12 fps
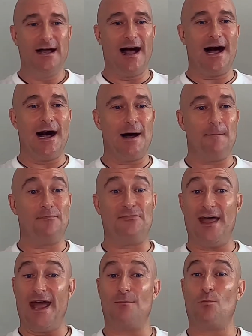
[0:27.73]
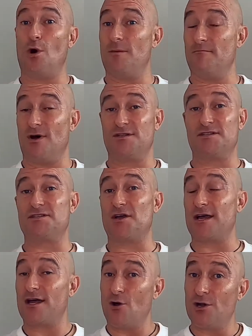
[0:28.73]
then what modern
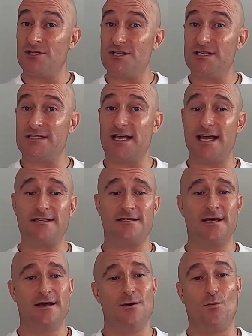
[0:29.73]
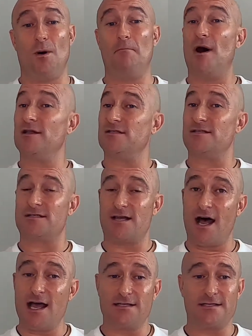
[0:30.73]
psychology says, what modern
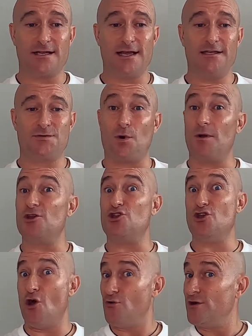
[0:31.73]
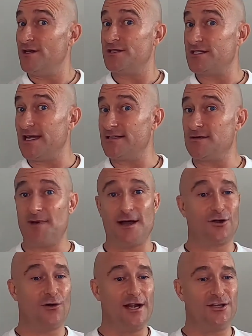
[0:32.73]
science says, what yoga says
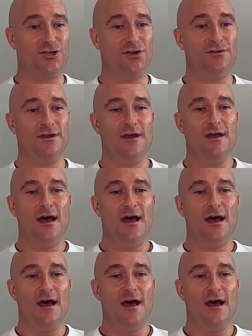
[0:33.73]
about gratitude.